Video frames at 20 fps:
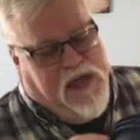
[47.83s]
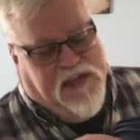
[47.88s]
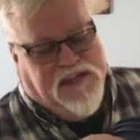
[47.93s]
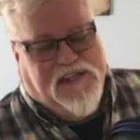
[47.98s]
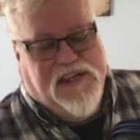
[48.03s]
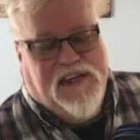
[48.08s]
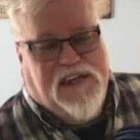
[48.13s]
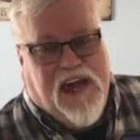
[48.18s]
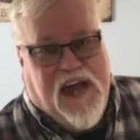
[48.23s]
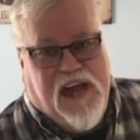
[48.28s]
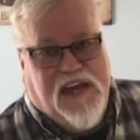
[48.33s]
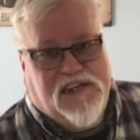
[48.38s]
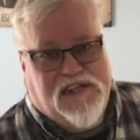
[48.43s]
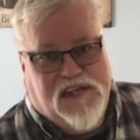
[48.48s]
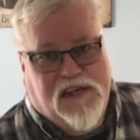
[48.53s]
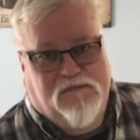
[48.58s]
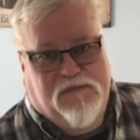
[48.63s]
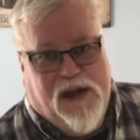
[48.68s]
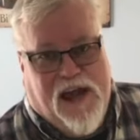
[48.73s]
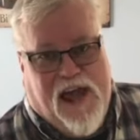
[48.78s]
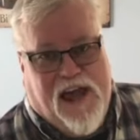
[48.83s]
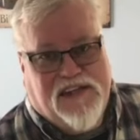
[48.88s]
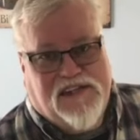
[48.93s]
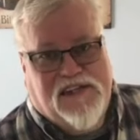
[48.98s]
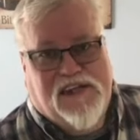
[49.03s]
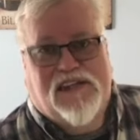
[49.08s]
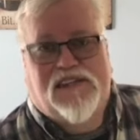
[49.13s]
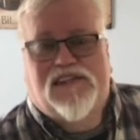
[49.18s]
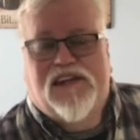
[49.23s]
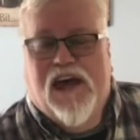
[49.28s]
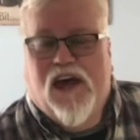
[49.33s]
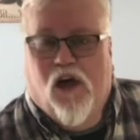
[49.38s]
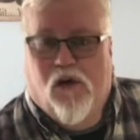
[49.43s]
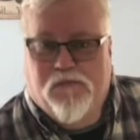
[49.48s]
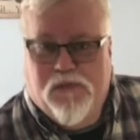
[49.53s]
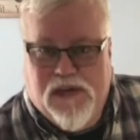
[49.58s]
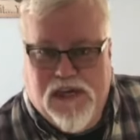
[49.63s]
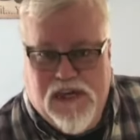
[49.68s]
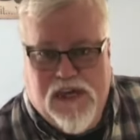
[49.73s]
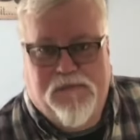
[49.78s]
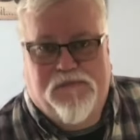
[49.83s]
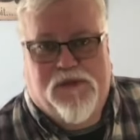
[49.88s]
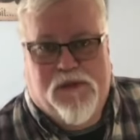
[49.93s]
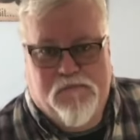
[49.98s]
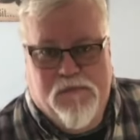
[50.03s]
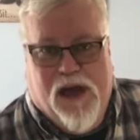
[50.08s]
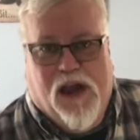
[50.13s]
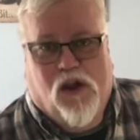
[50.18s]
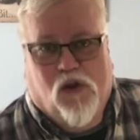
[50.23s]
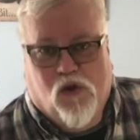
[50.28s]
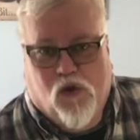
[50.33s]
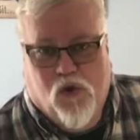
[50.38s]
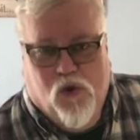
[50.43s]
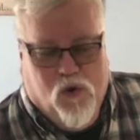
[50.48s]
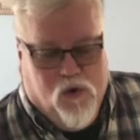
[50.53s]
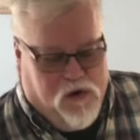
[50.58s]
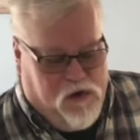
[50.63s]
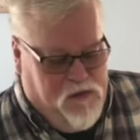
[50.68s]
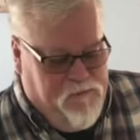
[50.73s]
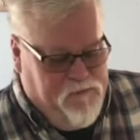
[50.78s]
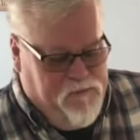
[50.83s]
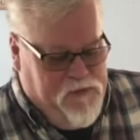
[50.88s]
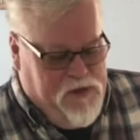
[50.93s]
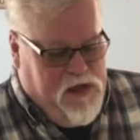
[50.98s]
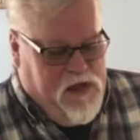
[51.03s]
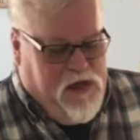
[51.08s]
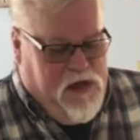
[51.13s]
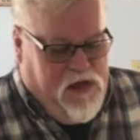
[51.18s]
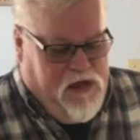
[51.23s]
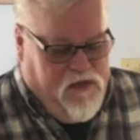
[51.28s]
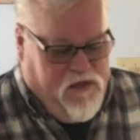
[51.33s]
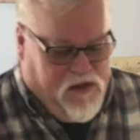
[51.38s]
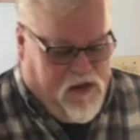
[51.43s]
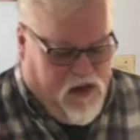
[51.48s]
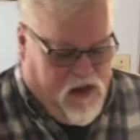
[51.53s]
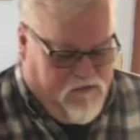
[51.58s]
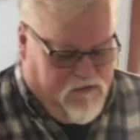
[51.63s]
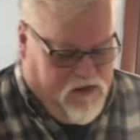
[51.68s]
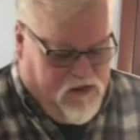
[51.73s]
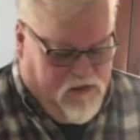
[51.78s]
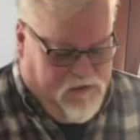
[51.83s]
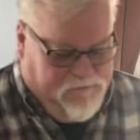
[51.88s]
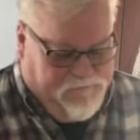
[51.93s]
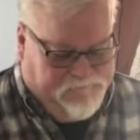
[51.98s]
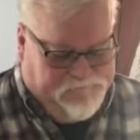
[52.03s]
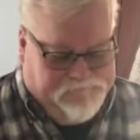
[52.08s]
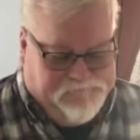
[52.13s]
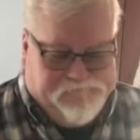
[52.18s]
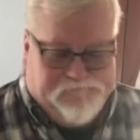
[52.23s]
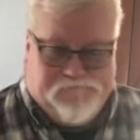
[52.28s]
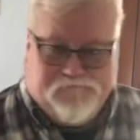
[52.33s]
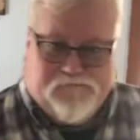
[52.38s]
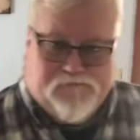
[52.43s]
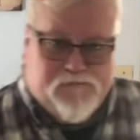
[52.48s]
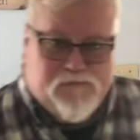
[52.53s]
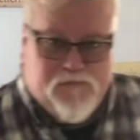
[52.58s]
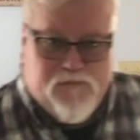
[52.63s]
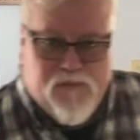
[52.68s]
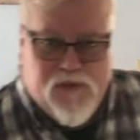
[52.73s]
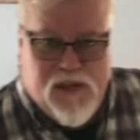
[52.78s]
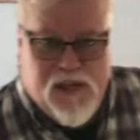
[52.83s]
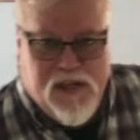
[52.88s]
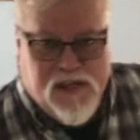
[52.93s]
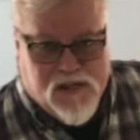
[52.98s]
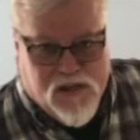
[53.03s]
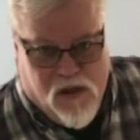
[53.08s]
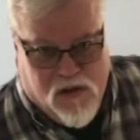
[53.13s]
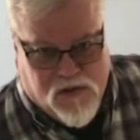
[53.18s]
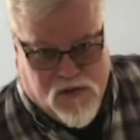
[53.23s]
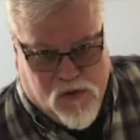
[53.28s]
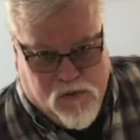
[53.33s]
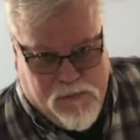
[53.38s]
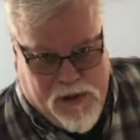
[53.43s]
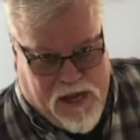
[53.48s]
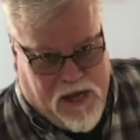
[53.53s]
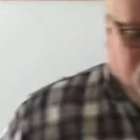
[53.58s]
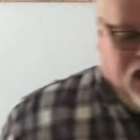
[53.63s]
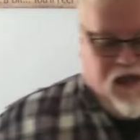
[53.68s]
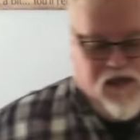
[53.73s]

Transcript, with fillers: It's encased in plastic to help keep the metal cooler. The cover is also metal.